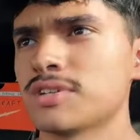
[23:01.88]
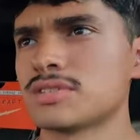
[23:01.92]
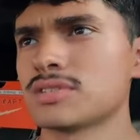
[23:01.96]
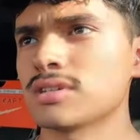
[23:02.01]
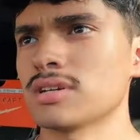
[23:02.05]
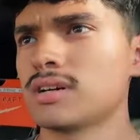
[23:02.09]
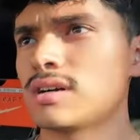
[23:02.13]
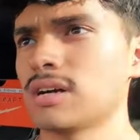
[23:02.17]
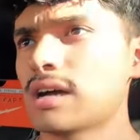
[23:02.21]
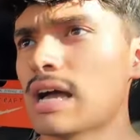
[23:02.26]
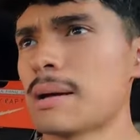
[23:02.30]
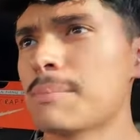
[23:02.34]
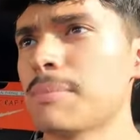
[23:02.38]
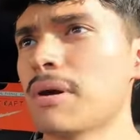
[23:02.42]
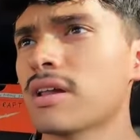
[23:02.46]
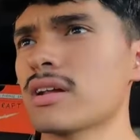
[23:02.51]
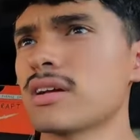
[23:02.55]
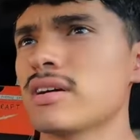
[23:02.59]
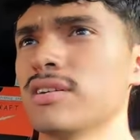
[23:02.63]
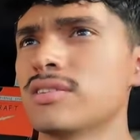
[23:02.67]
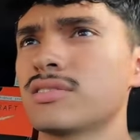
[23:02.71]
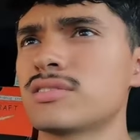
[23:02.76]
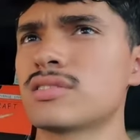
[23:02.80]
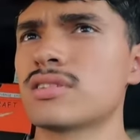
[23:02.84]
There's a, I bought
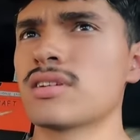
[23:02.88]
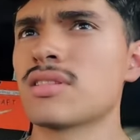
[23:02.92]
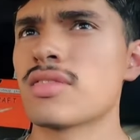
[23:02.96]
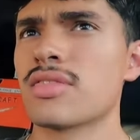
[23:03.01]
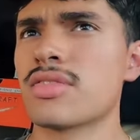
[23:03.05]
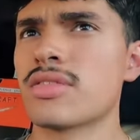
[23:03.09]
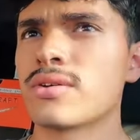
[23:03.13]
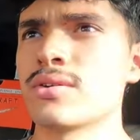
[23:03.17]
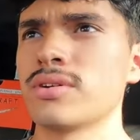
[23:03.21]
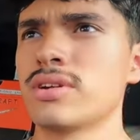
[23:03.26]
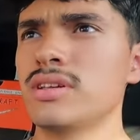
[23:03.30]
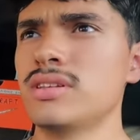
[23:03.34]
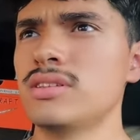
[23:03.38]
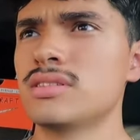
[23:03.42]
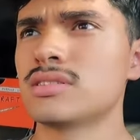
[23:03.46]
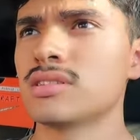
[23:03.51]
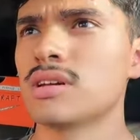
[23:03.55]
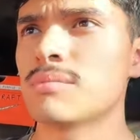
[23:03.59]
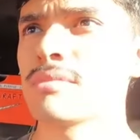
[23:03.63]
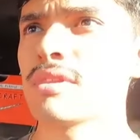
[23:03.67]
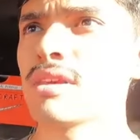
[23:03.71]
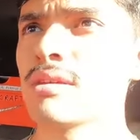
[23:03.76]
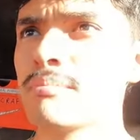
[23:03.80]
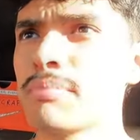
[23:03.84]
130
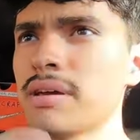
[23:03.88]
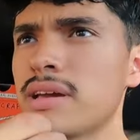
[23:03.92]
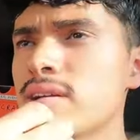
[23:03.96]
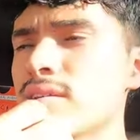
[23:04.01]
something